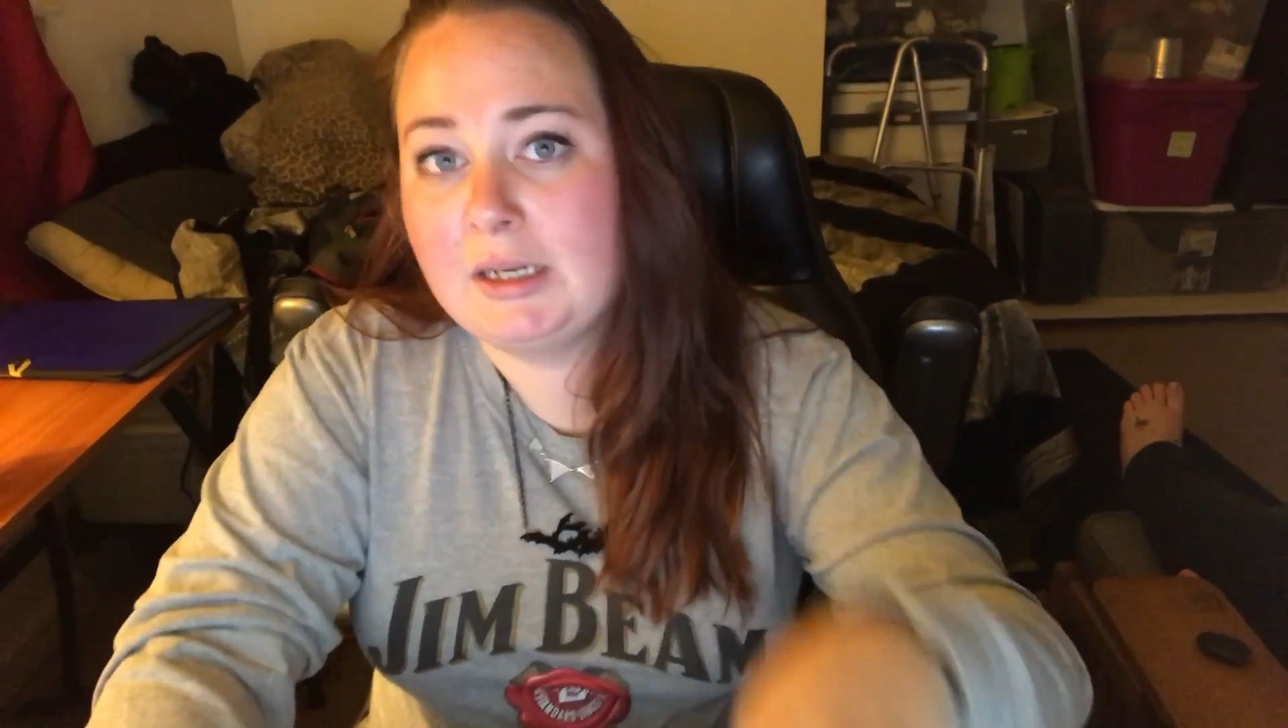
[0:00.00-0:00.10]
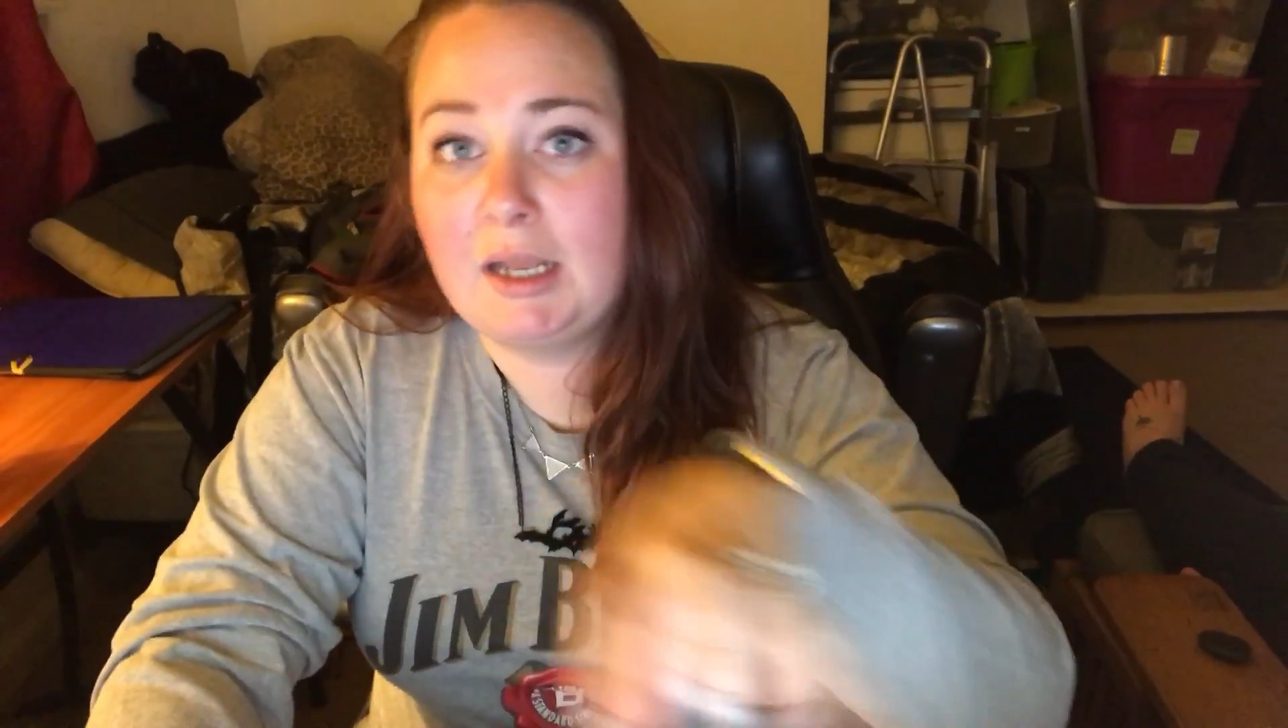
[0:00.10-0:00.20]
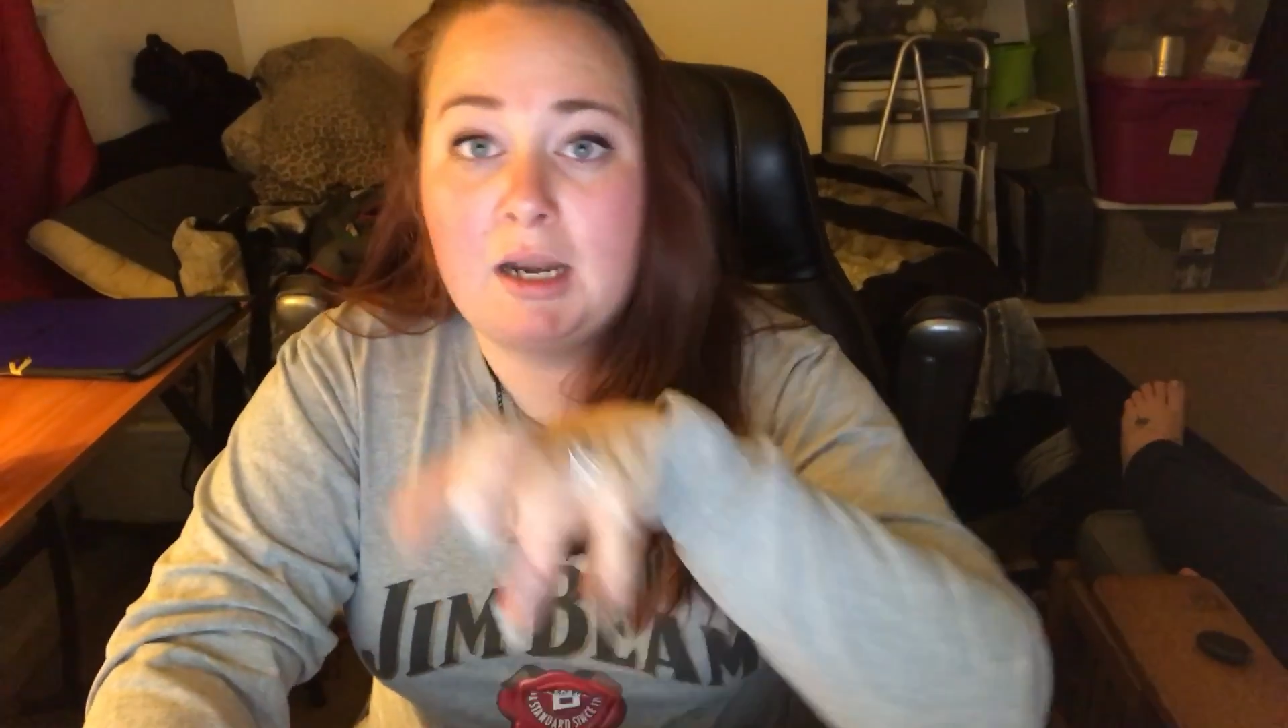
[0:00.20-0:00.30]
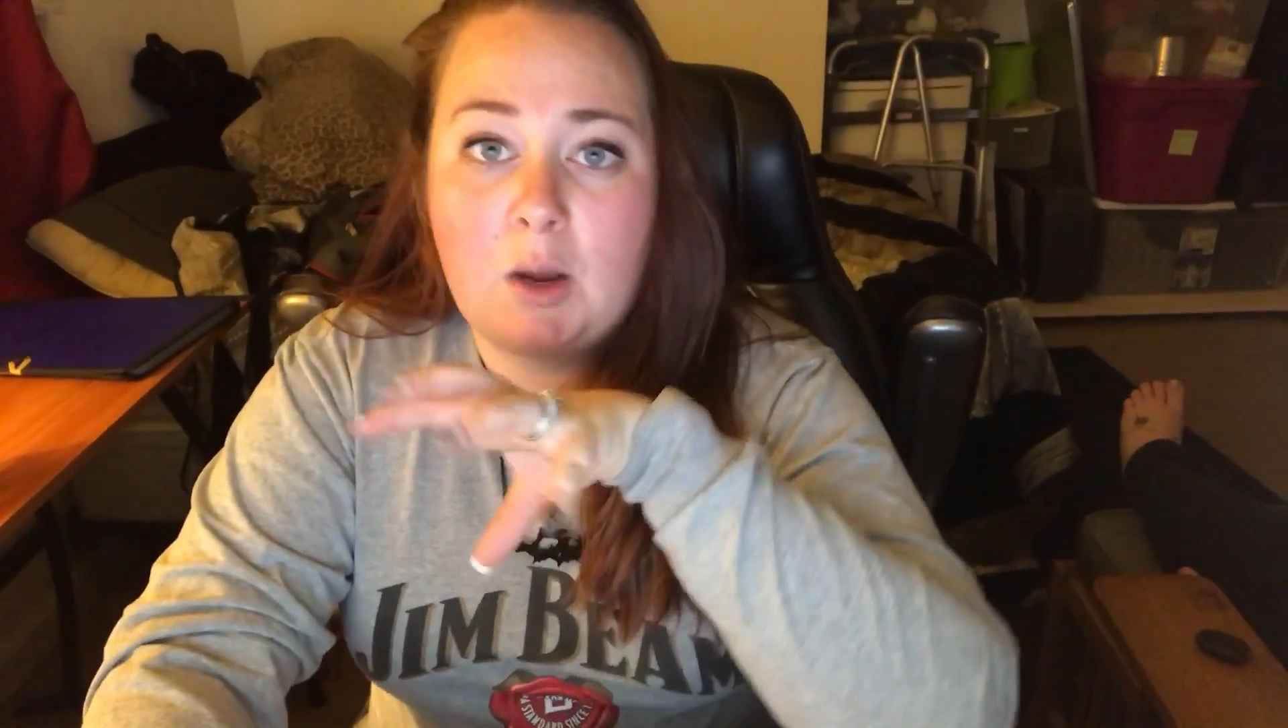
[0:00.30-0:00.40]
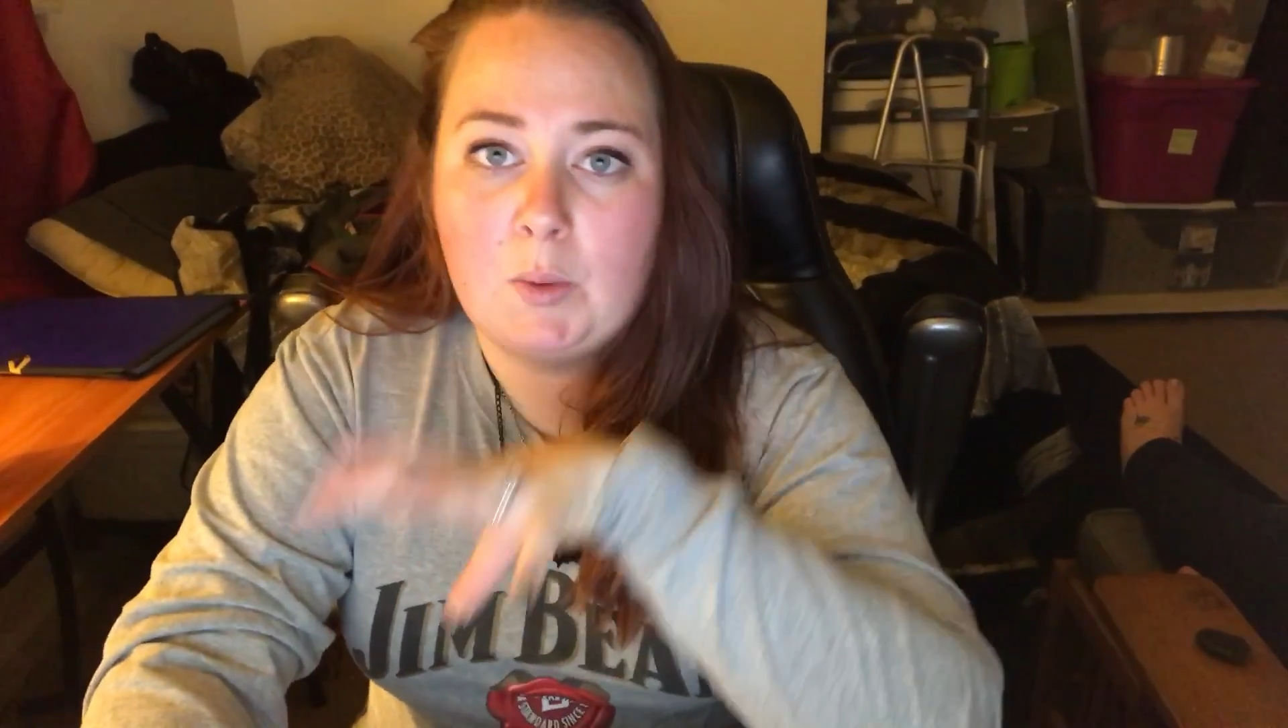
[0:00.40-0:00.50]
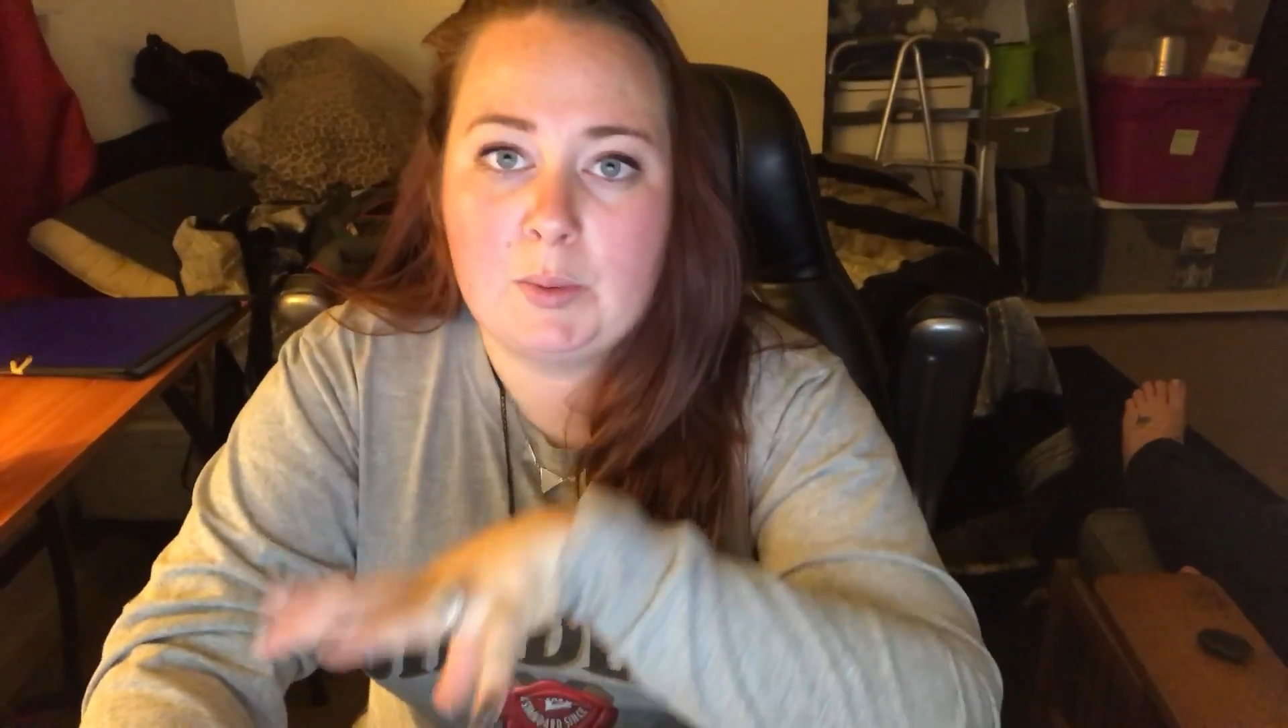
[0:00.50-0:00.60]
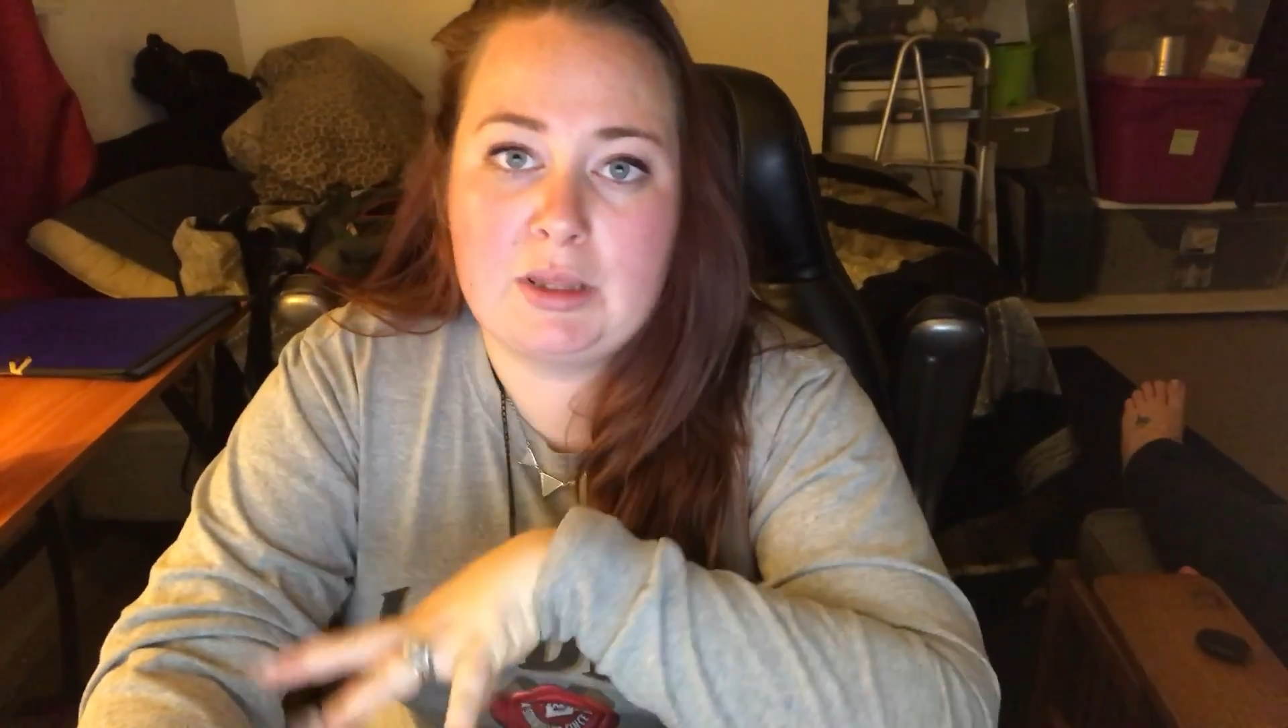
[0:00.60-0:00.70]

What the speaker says: cannot work